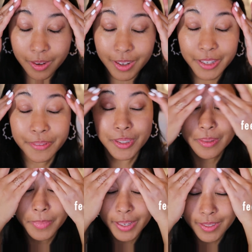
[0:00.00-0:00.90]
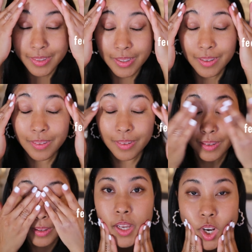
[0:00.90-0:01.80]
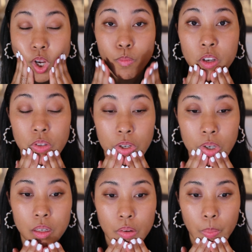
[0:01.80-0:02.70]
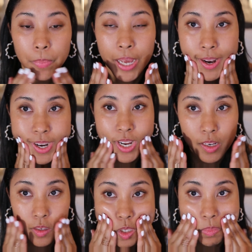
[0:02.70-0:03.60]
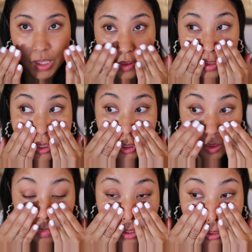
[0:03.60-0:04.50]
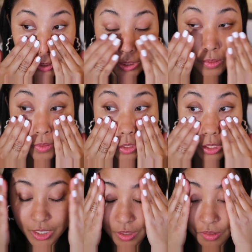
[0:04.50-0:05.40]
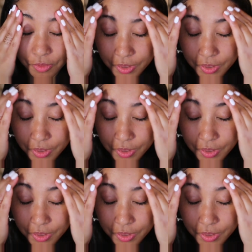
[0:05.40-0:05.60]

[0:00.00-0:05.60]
God, then I'm just gonna pat it into my skin because I just